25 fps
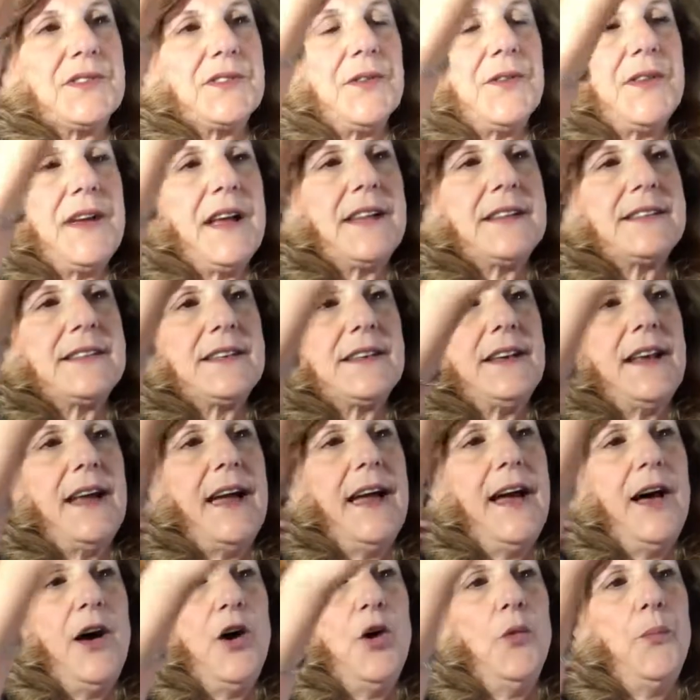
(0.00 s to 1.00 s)
So that's going to
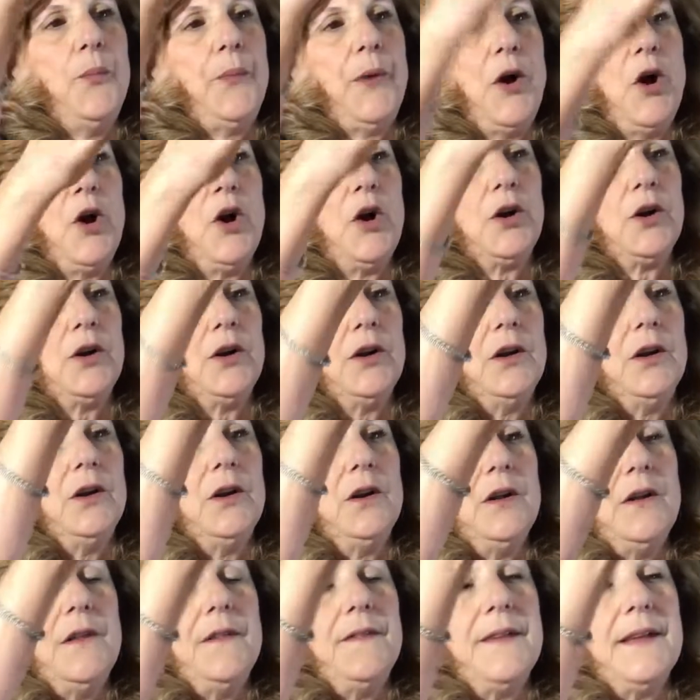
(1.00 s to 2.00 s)
help our
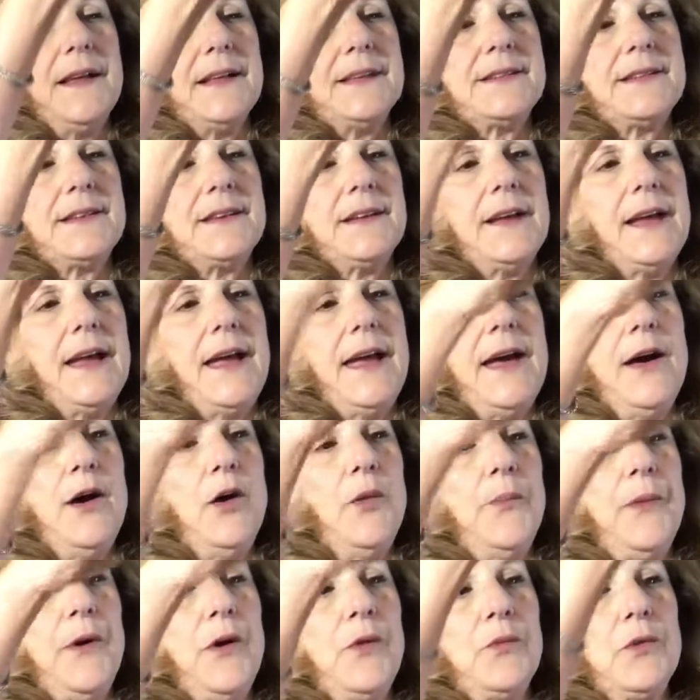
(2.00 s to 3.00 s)

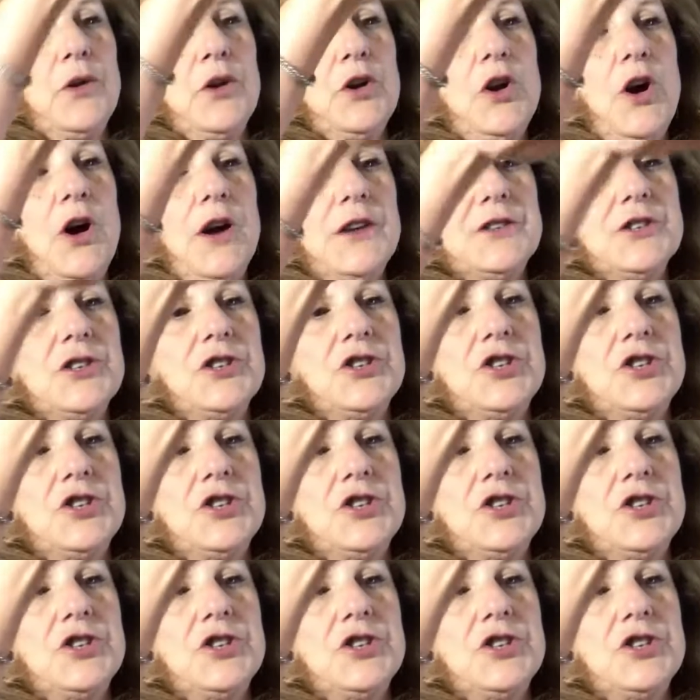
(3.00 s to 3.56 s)
Ricotta